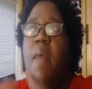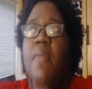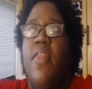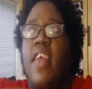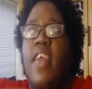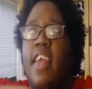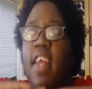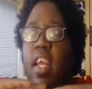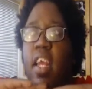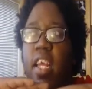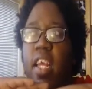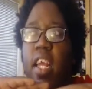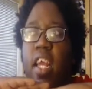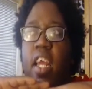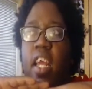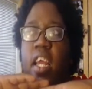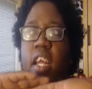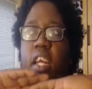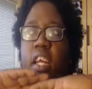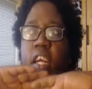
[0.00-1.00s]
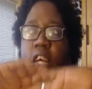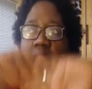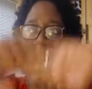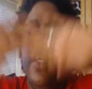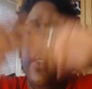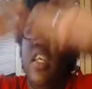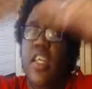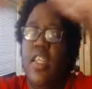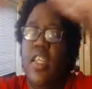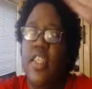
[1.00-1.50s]
I'm
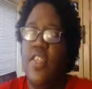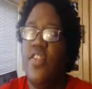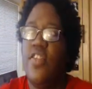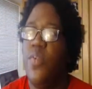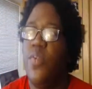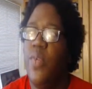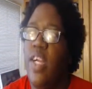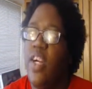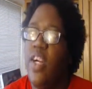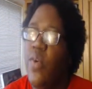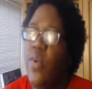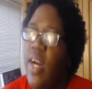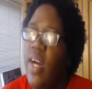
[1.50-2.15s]
thinking this is a weird